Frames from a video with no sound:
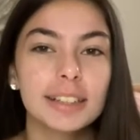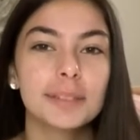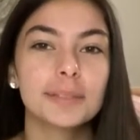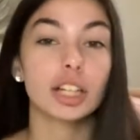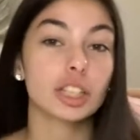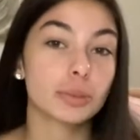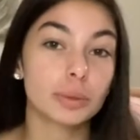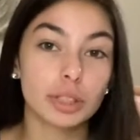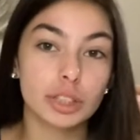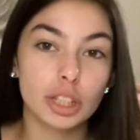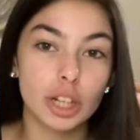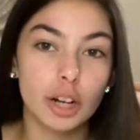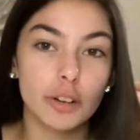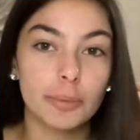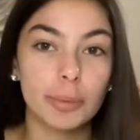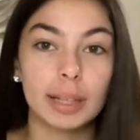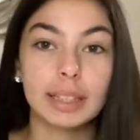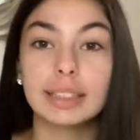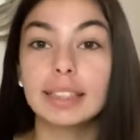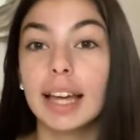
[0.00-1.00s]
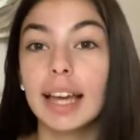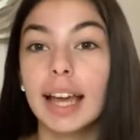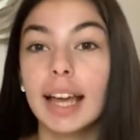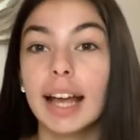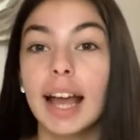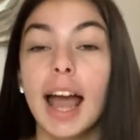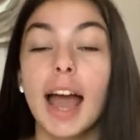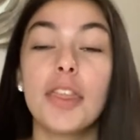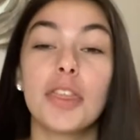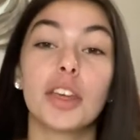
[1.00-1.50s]
I just want to start off by
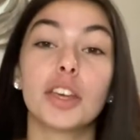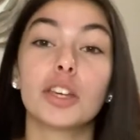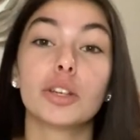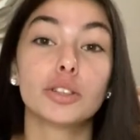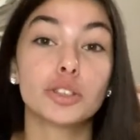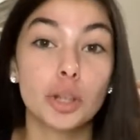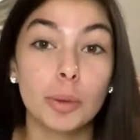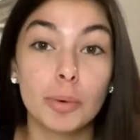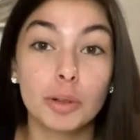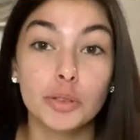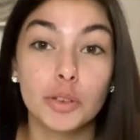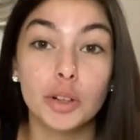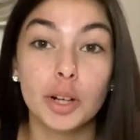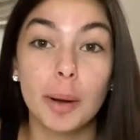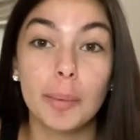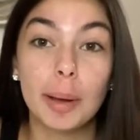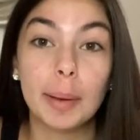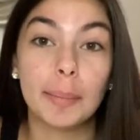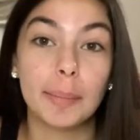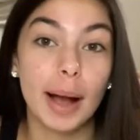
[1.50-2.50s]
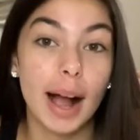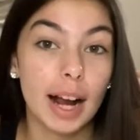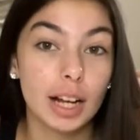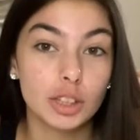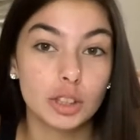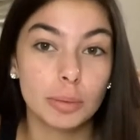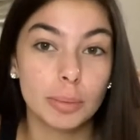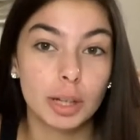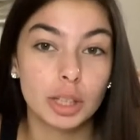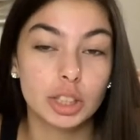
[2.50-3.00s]
saying thank you so much for coming back
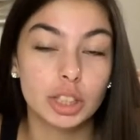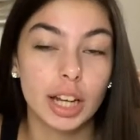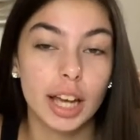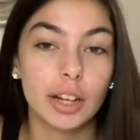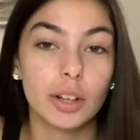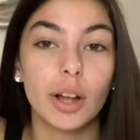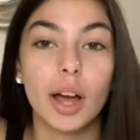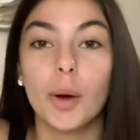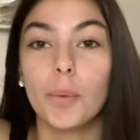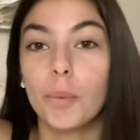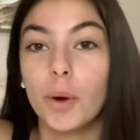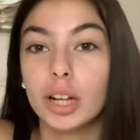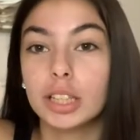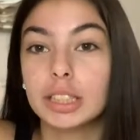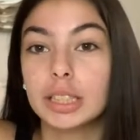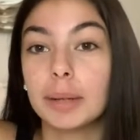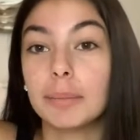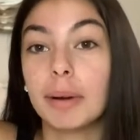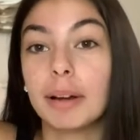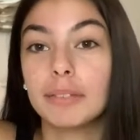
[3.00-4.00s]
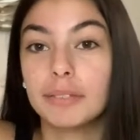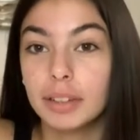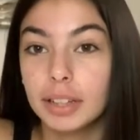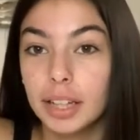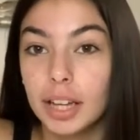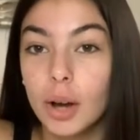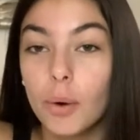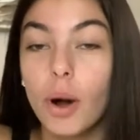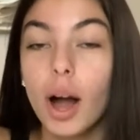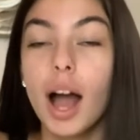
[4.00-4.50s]
to my channel and watching my
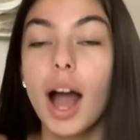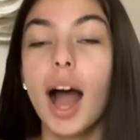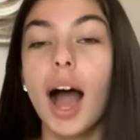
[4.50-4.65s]
video.